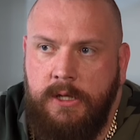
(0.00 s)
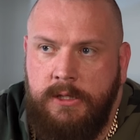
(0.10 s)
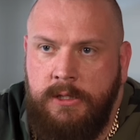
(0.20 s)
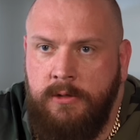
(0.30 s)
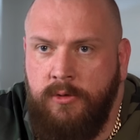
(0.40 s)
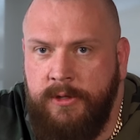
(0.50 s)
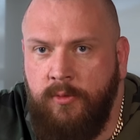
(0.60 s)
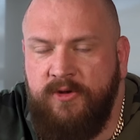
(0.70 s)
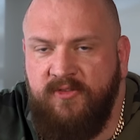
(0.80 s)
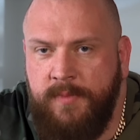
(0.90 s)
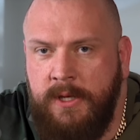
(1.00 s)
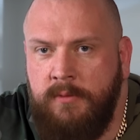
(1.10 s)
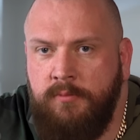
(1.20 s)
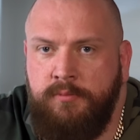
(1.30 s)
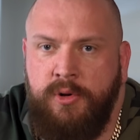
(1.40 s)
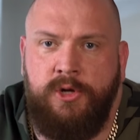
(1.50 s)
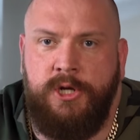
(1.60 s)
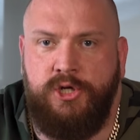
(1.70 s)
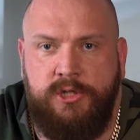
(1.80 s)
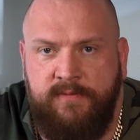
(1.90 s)
they would have been
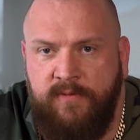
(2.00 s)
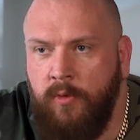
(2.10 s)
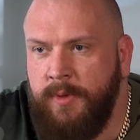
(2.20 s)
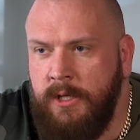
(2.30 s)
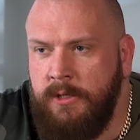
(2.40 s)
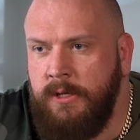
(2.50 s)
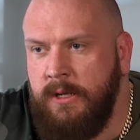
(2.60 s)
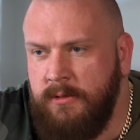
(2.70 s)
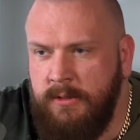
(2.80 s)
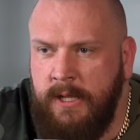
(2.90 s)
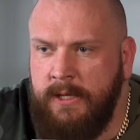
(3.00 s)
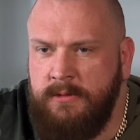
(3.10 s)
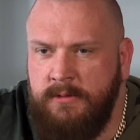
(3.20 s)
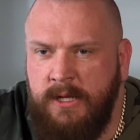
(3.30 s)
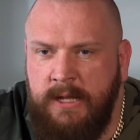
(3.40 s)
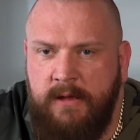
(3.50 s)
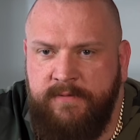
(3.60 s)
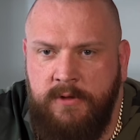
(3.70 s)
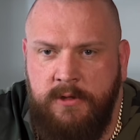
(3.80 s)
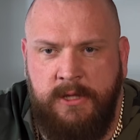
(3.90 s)
punished for being
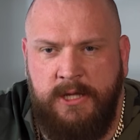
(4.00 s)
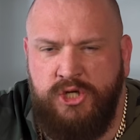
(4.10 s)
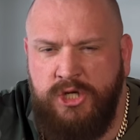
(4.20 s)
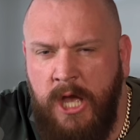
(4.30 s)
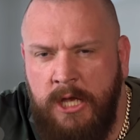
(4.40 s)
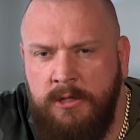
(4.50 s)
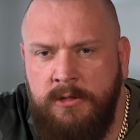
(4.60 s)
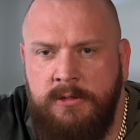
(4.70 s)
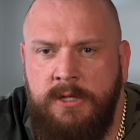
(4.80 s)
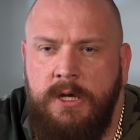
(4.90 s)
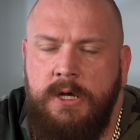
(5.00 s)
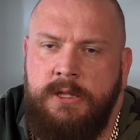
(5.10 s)
neglectful to their child.